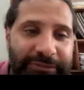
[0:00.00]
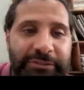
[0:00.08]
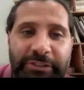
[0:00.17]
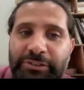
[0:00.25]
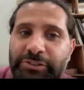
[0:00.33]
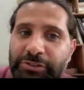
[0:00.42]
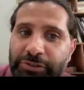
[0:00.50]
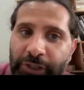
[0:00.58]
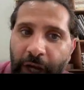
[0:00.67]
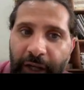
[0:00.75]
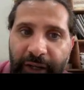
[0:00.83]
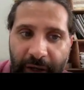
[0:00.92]
it's
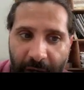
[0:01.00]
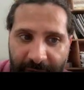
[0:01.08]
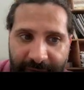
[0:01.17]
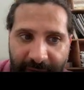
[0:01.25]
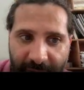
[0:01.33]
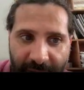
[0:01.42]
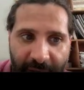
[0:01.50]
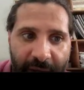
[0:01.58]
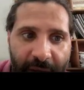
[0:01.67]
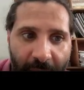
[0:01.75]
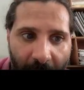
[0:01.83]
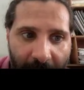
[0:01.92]
not an oxic,
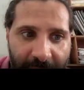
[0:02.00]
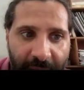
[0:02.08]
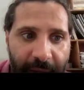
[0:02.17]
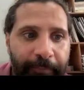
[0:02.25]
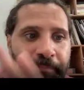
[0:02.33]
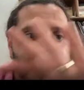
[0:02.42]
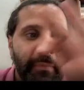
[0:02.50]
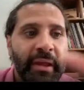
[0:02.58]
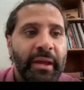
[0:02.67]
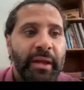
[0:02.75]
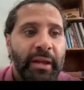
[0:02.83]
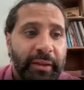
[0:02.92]
okay?
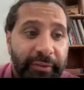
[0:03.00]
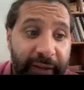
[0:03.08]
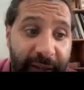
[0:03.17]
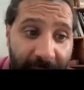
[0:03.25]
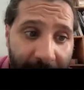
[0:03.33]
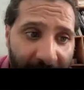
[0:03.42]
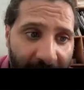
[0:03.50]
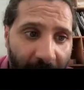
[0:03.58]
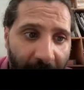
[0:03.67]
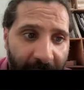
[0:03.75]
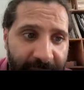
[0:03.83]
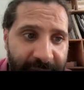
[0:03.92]
The cambic
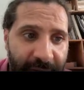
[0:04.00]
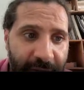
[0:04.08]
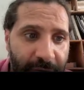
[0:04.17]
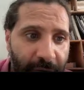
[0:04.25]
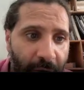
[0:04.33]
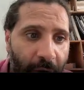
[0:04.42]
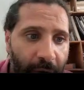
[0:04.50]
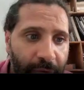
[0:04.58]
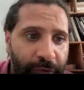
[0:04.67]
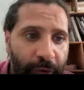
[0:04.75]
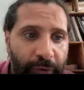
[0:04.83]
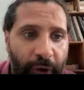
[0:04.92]
horizon is
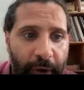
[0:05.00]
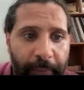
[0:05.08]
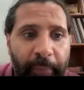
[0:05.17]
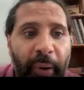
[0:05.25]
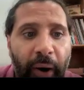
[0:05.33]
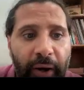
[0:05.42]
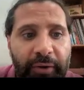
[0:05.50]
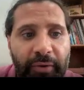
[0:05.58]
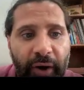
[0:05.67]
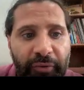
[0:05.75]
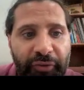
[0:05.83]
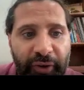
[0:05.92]
also not part
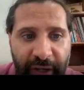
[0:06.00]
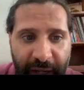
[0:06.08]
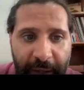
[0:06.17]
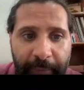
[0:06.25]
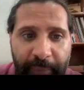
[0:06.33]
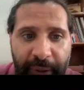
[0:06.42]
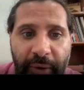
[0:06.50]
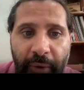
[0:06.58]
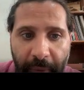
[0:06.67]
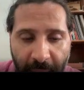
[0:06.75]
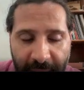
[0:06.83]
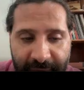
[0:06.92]
of an AP
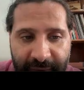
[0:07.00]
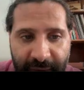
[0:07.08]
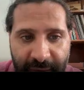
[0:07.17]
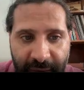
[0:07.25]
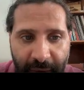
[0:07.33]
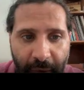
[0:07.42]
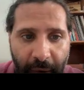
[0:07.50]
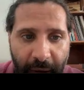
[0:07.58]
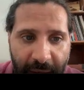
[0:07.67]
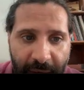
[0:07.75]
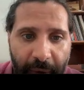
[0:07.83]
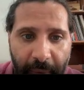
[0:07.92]
horizon,
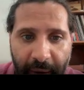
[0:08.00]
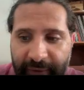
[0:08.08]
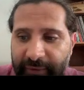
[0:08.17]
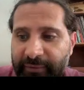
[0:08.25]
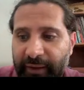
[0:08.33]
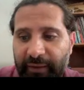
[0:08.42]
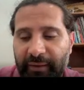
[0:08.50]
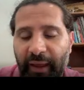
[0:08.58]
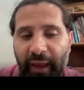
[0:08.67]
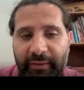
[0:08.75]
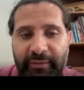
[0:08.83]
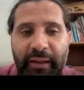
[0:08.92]
a horizon that
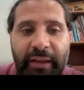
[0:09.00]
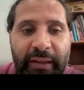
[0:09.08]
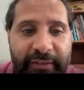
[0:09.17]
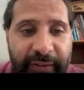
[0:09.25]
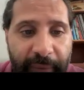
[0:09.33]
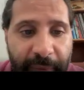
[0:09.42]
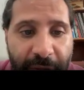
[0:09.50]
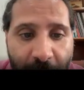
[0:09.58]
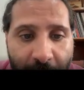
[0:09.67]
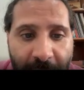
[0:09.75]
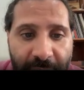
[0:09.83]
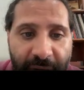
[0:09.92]
has some
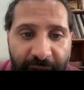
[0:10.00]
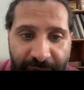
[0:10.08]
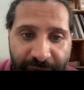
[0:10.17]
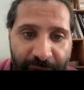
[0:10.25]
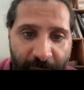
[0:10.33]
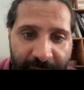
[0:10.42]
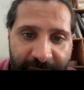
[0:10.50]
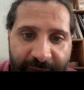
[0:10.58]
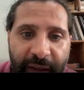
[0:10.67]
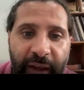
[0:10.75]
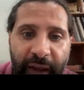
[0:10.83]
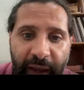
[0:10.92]
human influence
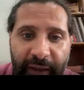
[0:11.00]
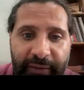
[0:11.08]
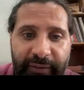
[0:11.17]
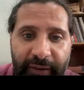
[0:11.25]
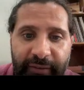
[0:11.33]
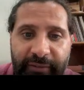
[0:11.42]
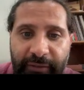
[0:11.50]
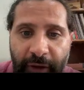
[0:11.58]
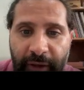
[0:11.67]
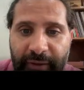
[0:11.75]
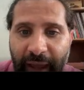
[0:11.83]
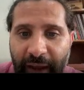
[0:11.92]
and does
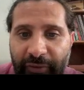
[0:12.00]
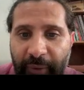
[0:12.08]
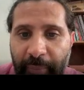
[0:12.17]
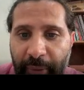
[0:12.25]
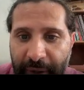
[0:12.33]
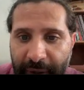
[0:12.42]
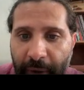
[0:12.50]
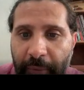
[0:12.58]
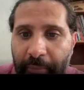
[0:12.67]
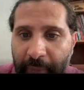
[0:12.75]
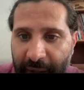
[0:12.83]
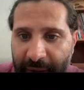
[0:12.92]
not have a brittle
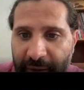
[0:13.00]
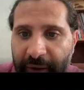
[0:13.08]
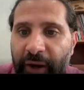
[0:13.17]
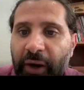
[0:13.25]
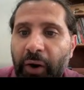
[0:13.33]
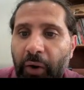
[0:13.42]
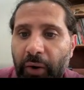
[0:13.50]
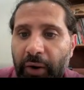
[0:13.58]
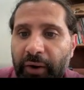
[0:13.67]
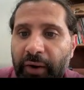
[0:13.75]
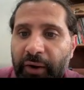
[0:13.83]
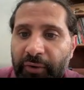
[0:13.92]
manner
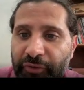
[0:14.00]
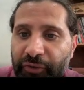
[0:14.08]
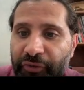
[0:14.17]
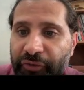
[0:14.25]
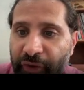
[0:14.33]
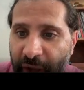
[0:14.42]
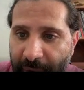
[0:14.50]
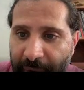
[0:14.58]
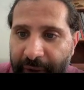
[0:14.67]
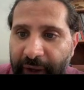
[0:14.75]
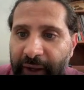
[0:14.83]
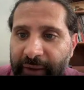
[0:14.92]
or
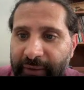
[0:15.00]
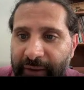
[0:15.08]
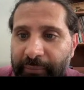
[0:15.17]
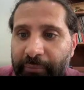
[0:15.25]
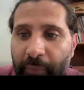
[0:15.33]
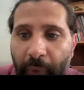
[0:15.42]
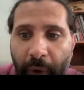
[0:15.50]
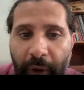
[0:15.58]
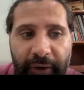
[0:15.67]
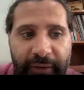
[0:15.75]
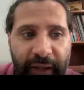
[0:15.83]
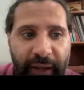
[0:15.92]
failure in
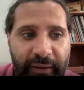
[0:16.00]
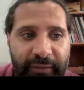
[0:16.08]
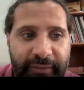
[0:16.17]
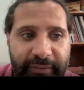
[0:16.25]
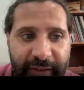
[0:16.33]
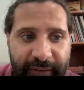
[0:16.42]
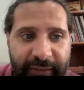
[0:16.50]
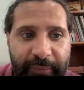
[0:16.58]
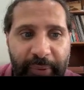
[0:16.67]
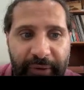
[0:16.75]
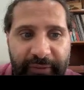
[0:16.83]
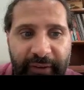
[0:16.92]
more than
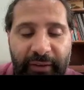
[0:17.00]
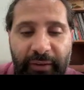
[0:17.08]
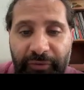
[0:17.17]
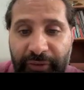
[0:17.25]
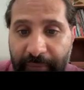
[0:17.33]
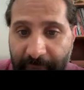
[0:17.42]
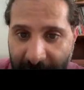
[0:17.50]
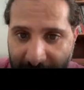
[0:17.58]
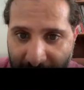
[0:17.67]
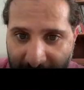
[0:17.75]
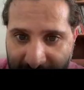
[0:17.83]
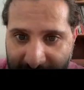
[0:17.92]
60% of the
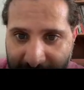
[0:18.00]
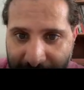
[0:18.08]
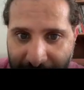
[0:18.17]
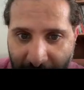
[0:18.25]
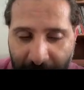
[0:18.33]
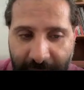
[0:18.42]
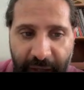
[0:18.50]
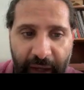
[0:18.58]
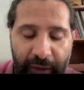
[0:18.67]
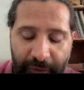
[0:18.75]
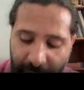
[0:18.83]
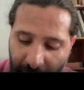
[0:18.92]
matrix.
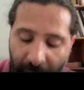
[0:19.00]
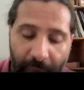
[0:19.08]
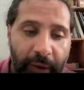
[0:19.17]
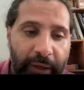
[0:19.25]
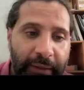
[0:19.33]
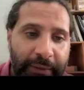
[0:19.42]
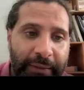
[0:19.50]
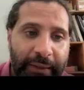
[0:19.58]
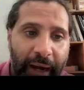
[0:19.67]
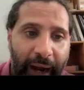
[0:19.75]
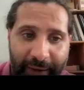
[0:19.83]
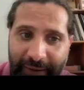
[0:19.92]
Okay, so
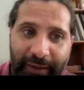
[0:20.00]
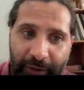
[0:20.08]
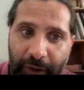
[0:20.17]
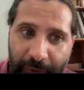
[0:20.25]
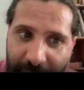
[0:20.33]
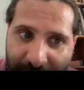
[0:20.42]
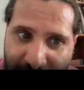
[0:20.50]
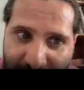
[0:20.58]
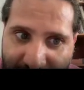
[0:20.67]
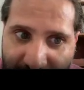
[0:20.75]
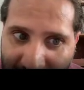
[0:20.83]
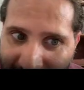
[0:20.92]
I cannot
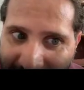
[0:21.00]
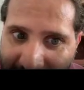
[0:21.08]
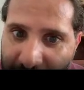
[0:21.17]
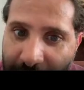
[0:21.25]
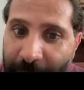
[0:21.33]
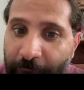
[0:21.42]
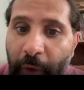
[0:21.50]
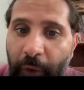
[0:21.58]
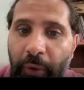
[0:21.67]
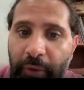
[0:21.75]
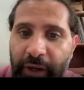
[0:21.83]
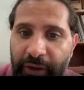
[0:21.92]
register any
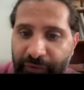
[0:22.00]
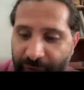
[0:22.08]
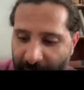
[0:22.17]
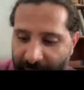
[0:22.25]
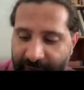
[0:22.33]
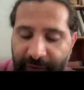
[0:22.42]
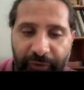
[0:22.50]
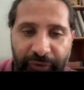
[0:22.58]
strong influence of